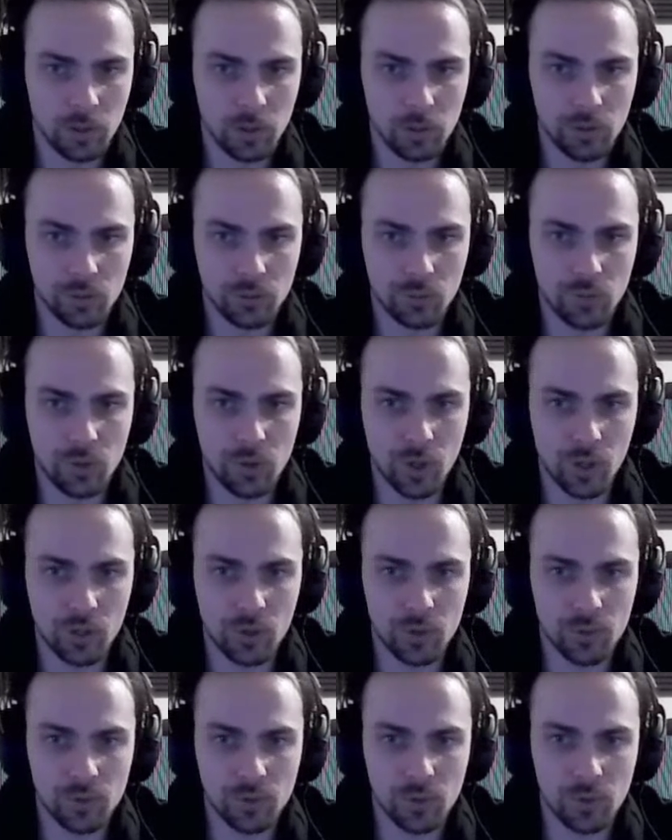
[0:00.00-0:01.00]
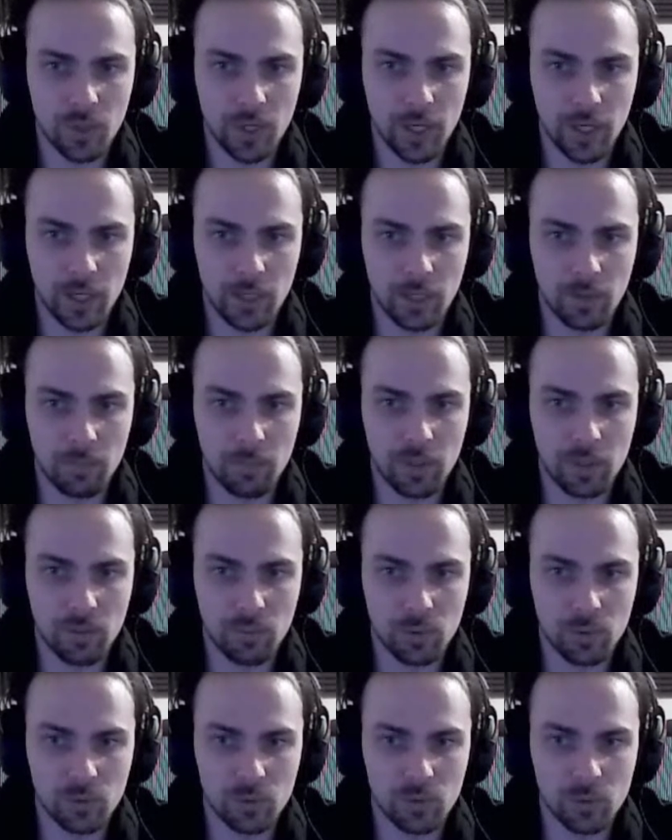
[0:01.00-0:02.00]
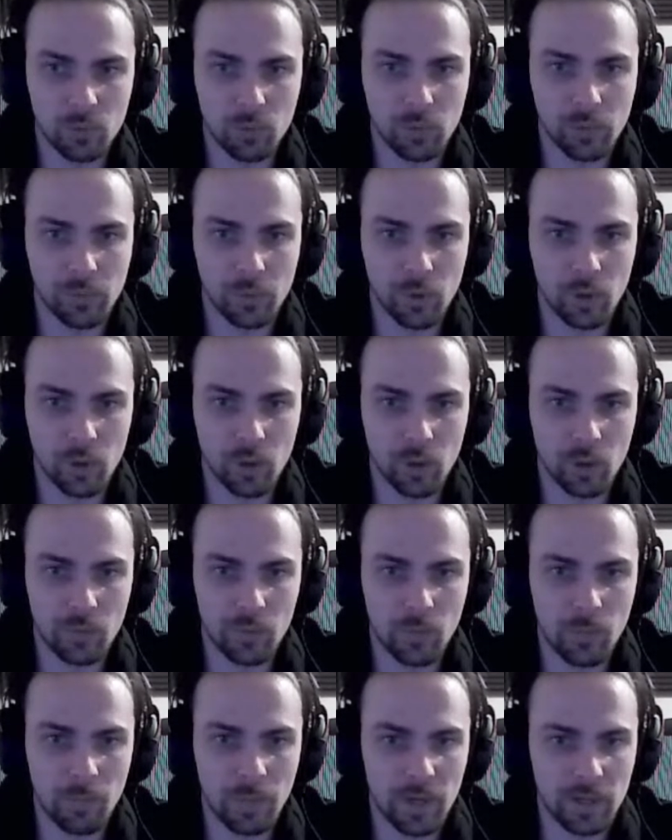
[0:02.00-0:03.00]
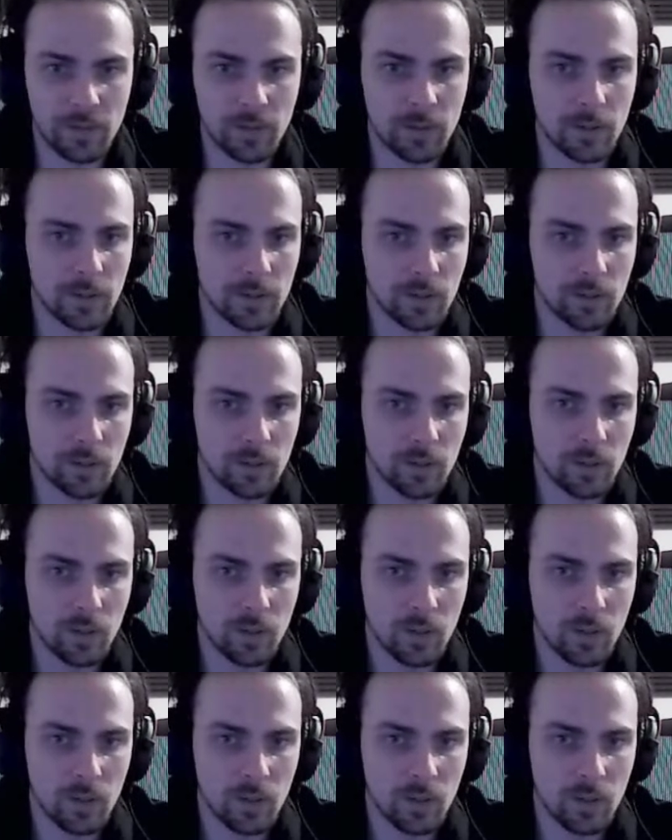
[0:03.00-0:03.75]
do not lose your head and become consumed with all of the pettiness.